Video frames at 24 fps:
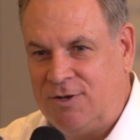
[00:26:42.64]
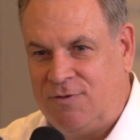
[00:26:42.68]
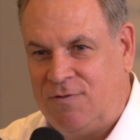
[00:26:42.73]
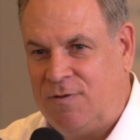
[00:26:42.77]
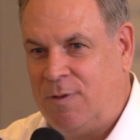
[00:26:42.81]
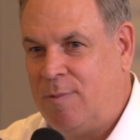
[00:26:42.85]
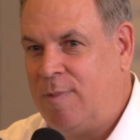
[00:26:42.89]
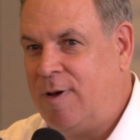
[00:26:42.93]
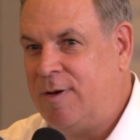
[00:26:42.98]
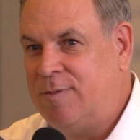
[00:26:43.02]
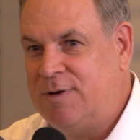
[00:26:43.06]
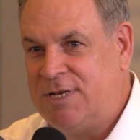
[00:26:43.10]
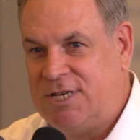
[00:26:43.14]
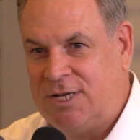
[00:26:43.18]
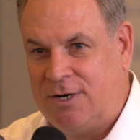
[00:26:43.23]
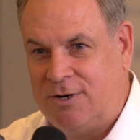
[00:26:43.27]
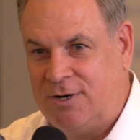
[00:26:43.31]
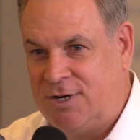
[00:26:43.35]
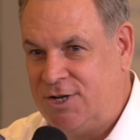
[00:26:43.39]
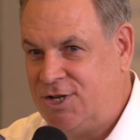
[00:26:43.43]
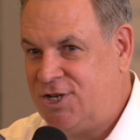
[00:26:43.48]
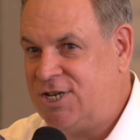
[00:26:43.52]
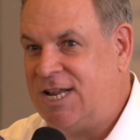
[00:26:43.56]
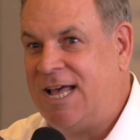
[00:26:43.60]
for the babysitter
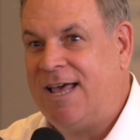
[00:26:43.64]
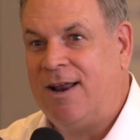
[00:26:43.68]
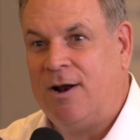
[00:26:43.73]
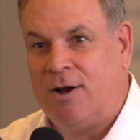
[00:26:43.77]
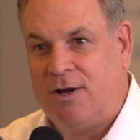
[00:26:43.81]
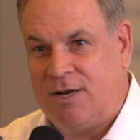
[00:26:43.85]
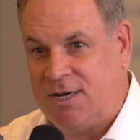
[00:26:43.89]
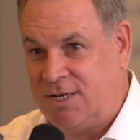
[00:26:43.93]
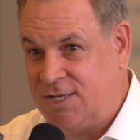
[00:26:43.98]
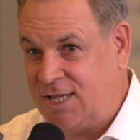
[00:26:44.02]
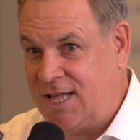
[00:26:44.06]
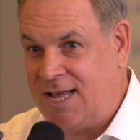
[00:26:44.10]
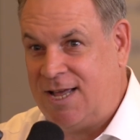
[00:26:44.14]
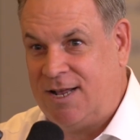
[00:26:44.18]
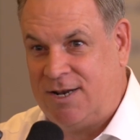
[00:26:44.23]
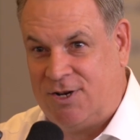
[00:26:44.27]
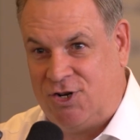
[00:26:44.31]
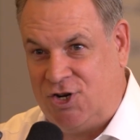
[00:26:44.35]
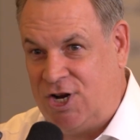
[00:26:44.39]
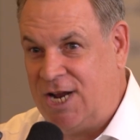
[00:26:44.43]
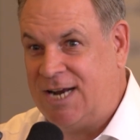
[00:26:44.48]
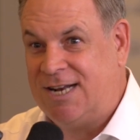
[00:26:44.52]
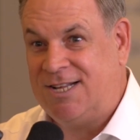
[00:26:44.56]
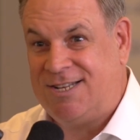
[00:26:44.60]
to stay at because
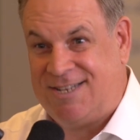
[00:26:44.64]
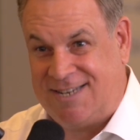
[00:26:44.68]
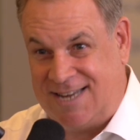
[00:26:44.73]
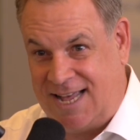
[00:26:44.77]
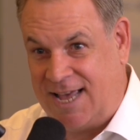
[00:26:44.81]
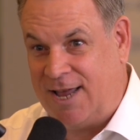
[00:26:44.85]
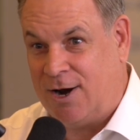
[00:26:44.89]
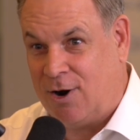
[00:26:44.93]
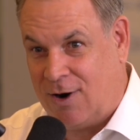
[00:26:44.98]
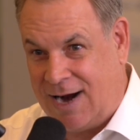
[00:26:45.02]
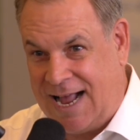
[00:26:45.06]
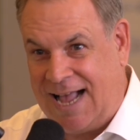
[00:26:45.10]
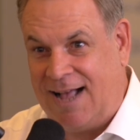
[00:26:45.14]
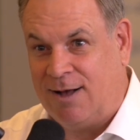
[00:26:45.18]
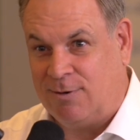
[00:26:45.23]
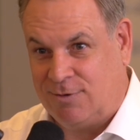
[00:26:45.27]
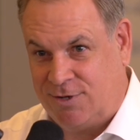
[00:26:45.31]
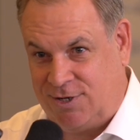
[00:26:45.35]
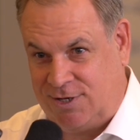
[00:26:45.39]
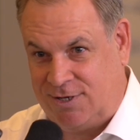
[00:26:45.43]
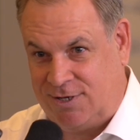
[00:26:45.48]
she had to stay at her house,